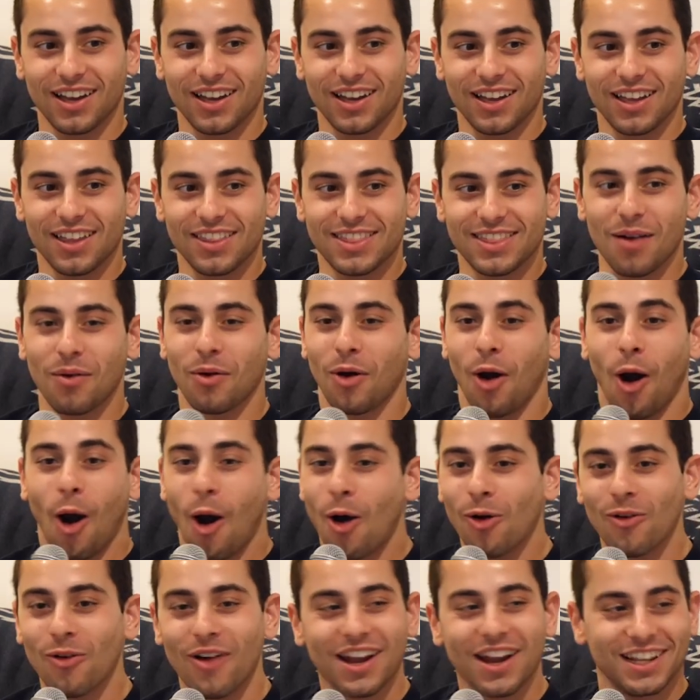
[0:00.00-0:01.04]
Yeah, there were
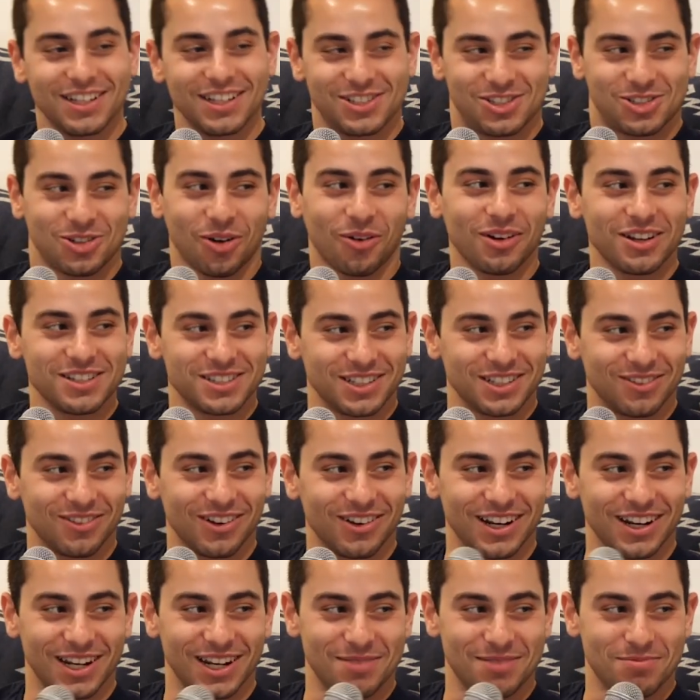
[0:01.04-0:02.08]
already stories and
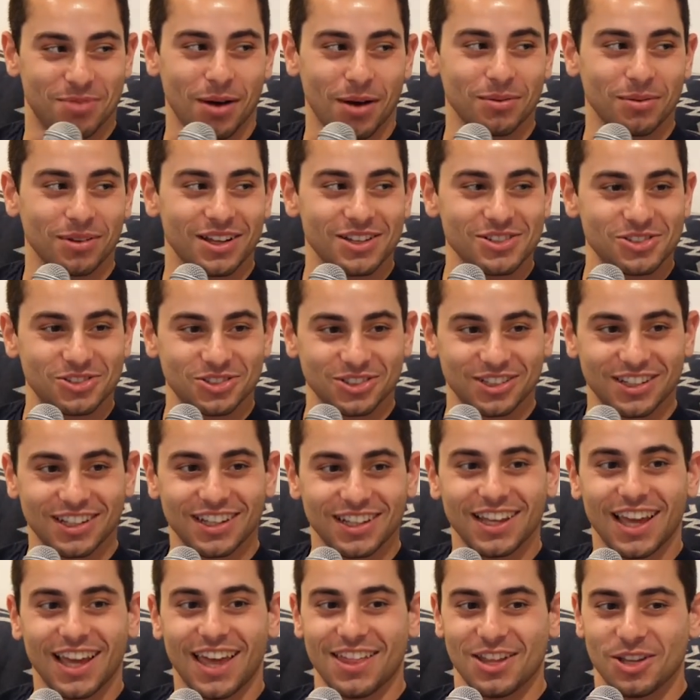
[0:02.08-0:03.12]
written and published,
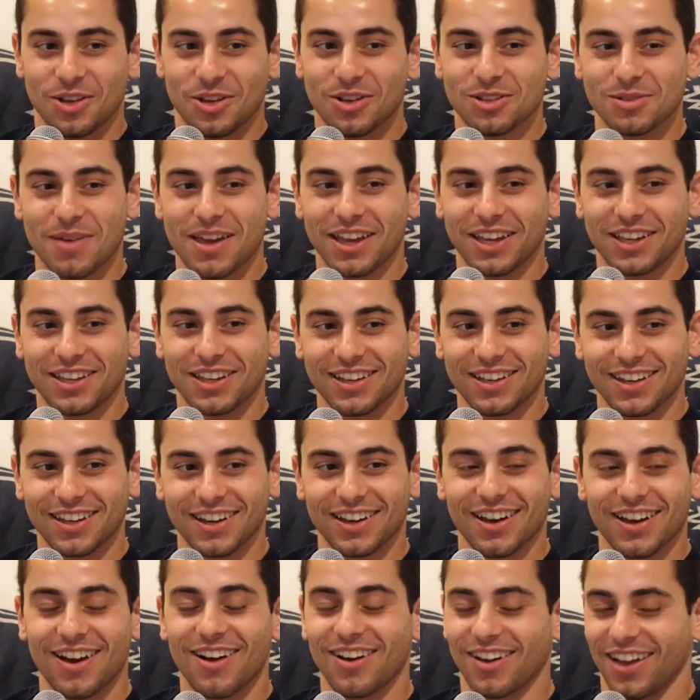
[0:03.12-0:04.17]
yeah. and then you had to make
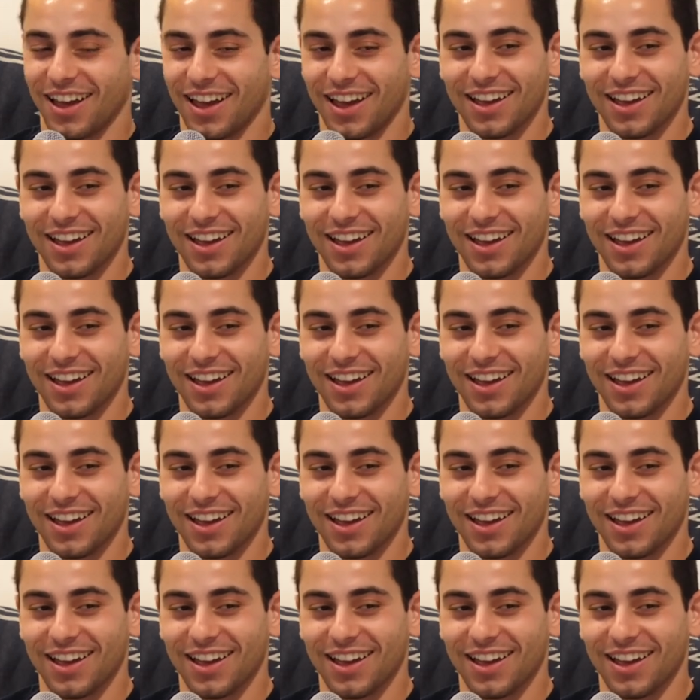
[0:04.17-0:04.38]
okay.